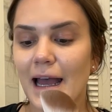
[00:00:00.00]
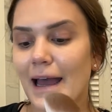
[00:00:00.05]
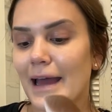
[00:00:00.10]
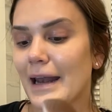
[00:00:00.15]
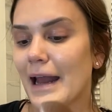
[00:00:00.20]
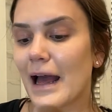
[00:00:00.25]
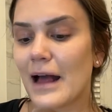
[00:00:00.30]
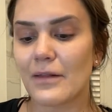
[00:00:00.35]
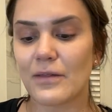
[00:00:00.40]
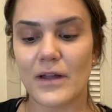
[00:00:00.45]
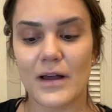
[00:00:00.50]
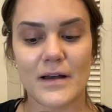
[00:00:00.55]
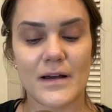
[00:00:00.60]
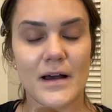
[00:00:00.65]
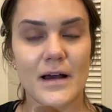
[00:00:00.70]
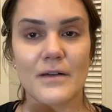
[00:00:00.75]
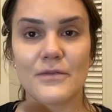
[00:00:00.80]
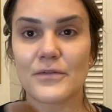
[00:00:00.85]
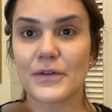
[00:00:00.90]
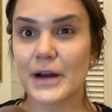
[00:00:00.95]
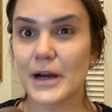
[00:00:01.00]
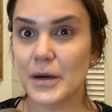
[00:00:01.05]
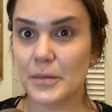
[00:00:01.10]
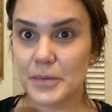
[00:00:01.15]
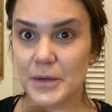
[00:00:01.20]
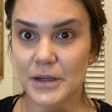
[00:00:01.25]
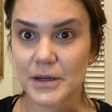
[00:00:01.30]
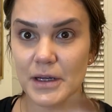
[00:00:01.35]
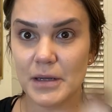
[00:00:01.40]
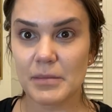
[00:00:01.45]
and I love Rare
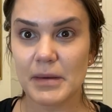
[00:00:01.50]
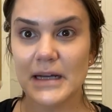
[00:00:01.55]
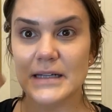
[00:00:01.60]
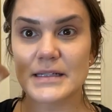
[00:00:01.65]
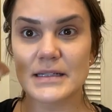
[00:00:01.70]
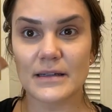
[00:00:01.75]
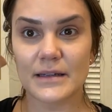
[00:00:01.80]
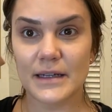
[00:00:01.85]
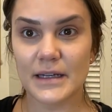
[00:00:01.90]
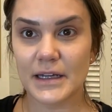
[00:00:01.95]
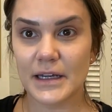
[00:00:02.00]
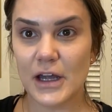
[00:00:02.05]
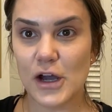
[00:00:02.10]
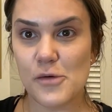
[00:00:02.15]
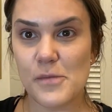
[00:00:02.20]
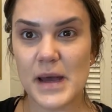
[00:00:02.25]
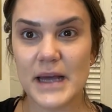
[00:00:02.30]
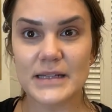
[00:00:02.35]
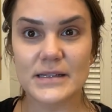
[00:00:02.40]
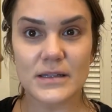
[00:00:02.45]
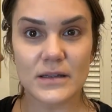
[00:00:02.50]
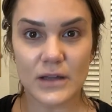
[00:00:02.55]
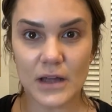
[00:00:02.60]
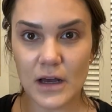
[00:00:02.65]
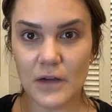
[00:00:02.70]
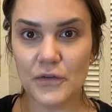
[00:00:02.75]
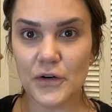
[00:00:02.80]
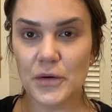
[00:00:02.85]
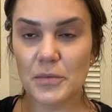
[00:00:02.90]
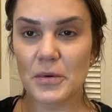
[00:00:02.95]
Beauty by Selena Gomez,
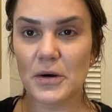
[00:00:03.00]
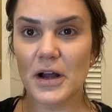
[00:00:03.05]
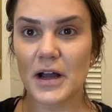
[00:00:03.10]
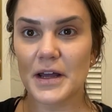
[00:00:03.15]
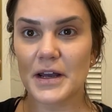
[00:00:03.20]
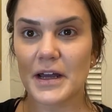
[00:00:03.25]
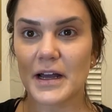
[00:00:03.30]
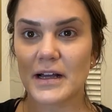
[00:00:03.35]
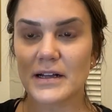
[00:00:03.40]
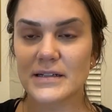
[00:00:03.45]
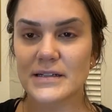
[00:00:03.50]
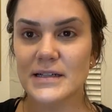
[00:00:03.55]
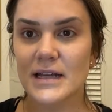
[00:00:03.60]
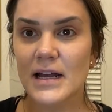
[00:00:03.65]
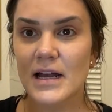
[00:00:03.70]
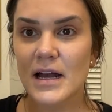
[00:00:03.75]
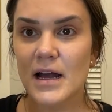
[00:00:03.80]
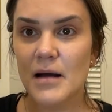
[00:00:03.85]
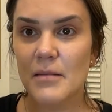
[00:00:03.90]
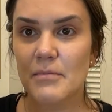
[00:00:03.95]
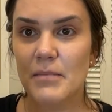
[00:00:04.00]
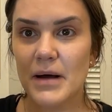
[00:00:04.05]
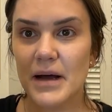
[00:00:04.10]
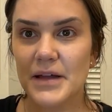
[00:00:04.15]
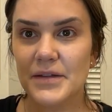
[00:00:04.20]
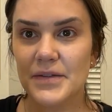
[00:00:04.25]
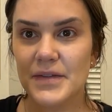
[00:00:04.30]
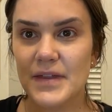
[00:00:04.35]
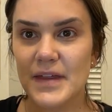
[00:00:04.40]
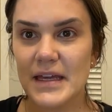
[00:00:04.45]
love her products,
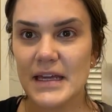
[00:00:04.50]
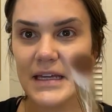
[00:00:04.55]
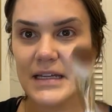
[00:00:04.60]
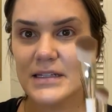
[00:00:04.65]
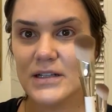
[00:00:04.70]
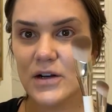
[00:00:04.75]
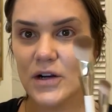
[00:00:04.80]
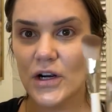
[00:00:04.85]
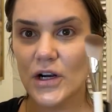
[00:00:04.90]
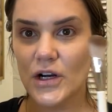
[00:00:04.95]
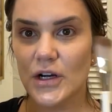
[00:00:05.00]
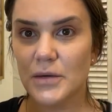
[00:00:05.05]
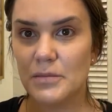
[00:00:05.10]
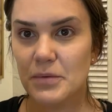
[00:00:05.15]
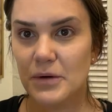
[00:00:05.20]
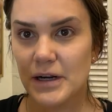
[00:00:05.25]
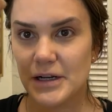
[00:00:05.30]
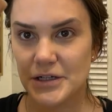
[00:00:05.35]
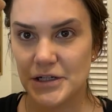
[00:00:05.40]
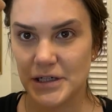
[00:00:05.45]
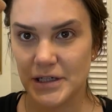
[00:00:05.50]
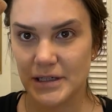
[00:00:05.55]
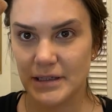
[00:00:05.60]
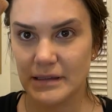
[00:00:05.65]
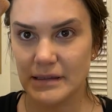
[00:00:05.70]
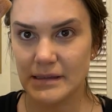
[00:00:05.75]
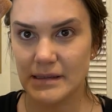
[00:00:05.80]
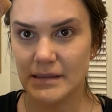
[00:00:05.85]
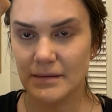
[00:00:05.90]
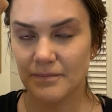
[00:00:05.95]
but these are her
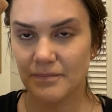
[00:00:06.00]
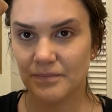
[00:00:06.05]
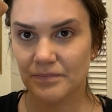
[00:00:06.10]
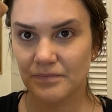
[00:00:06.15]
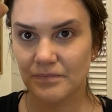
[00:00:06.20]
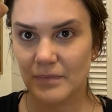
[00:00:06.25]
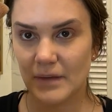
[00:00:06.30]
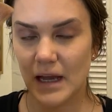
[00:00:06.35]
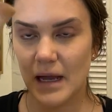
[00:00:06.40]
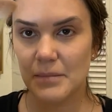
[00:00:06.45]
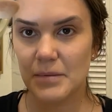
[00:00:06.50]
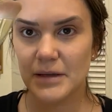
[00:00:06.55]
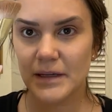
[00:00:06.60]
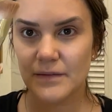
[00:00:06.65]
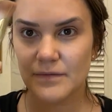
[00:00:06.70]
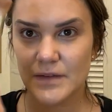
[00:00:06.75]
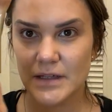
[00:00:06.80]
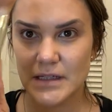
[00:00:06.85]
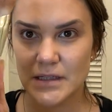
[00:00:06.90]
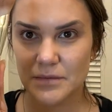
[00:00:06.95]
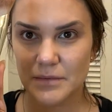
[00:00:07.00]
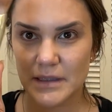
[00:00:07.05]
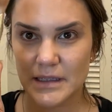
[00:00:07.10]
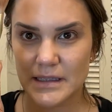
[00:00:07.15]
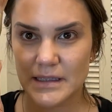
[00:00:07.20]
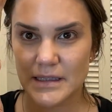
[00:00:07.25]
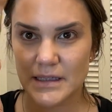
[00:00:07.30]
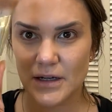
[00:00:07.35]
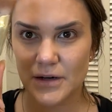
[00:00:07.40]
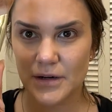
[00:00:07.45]
brushes. I believe this one
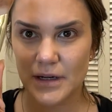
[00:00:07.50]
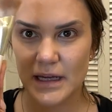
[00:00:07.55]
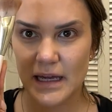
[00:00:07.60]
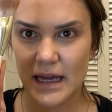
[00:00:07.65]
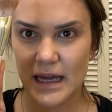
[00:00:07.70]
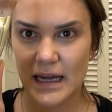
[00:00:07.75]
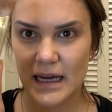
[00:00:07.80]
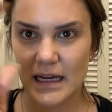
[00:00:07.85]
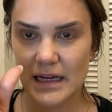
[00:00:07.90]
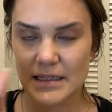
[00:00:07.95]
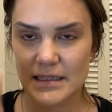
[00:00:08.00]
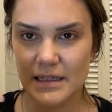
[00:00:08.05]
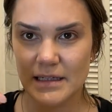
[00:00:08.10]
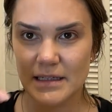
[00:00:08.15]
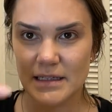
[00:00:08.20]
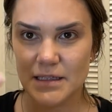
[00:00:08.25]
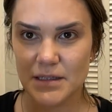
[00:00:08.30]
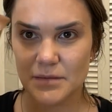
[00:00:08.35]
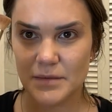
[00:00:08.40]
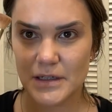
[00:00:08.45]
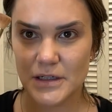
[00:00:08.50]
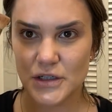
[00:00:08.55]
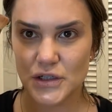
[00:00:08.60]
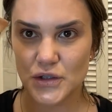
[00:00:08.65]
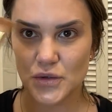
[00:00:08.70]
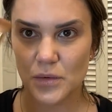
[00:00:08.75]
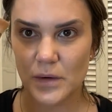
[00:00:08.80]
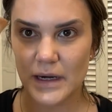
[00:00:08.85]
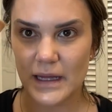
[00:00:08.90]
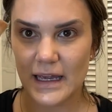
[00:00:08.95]
is 38 and this one is
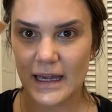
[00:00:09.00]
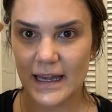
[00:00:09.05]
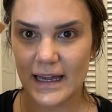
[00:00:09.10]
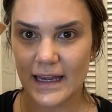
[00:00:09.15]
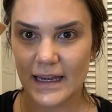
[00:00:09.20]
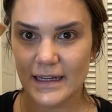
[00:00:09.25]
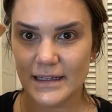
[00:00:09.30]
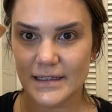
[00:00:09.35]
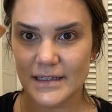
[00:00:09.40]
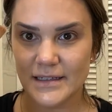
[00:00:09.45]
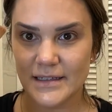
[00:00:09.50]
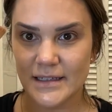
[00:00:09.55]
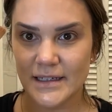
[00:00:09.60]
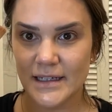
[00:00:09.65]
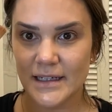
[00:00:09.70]
28.